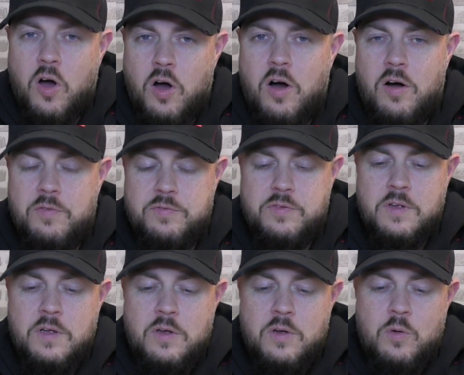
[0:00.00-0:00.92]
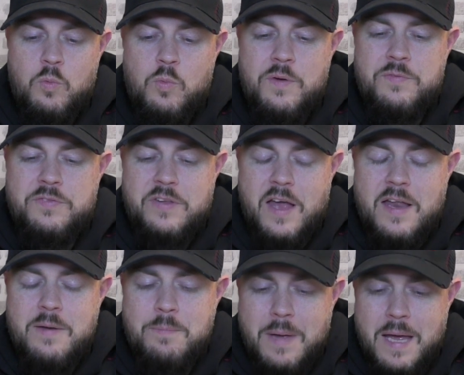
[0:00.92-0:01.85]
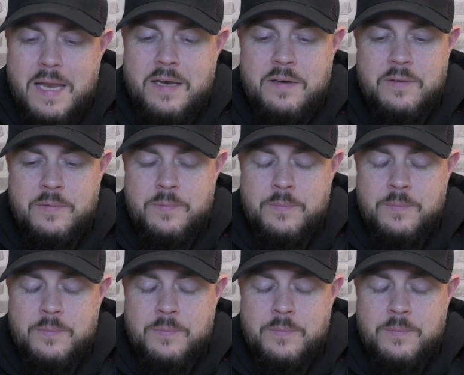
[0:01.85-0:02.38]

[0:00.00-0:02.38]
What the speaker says: half with 10 men.